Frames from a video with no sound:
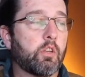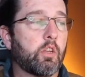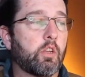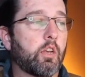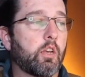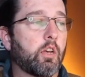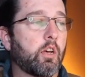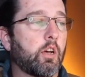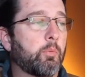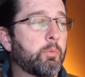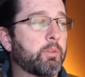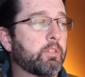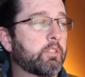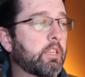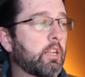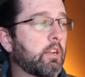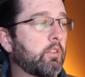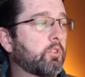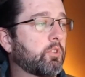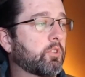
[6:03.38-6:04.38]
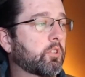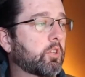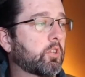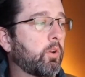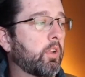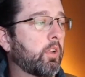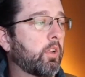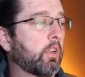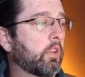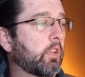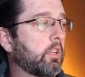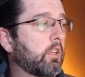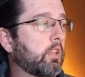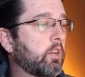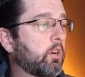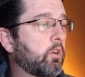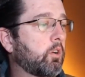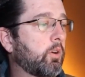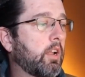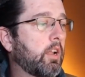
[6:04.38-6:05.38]
instead of just going,
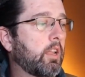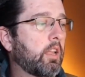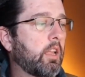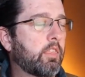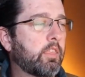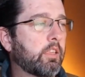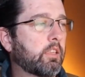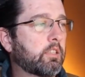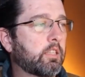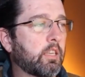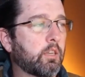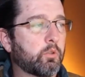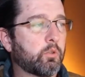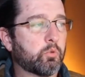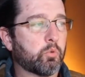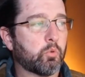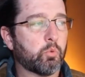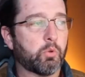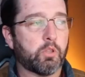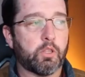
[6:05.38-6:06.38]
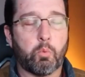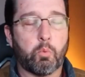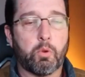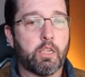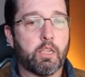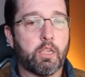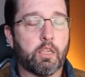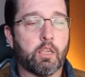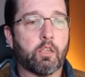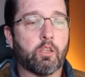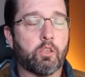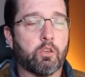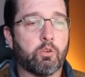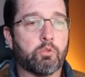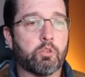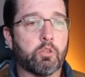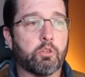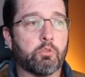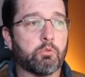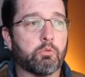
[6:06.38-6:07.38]
I think sales were really weak in
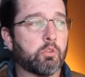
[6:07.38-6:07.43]
Q2.